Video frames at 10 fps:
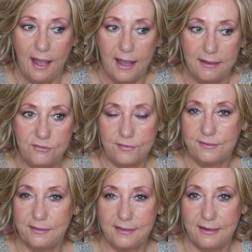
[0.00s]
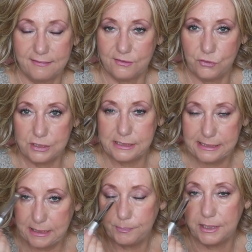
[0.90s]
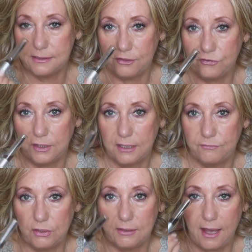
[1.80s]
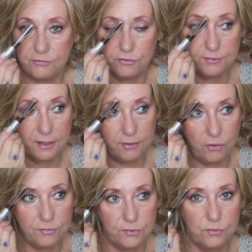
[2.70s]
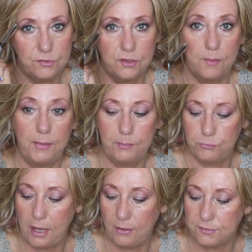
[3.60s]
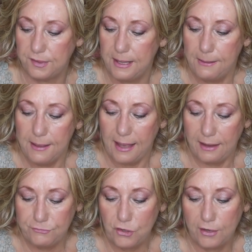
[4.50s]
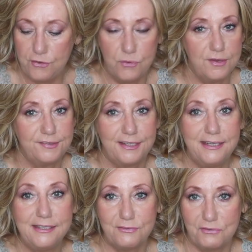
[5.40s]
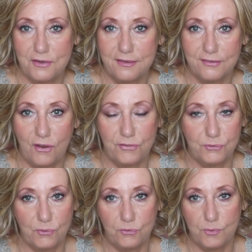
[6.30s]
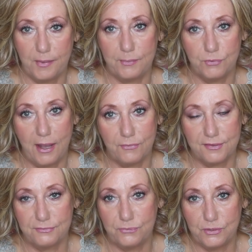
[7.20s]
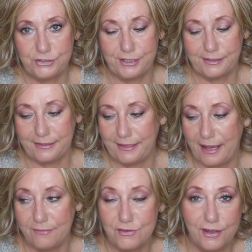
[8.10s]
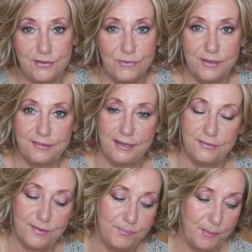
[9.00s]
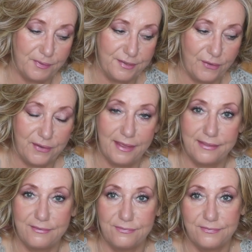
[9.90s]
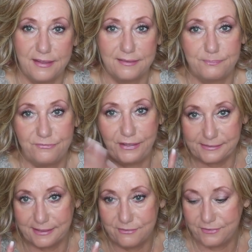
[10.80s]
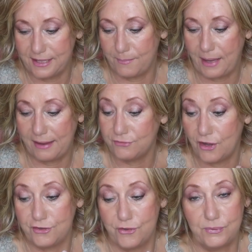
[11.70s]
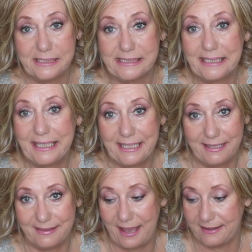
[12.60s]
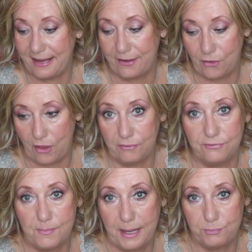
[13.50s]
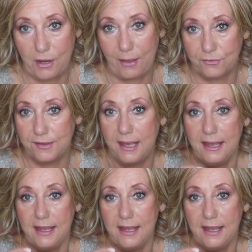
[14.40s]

I just think that it's good deep conditioning of your lashes, and I also use it on my brows. I've not noticed any difference on the growth of my brows, unfortunately. I've not noticed, and some people say, oh yeah, it's filled in for them. I've not noticed any of that at all for my brows.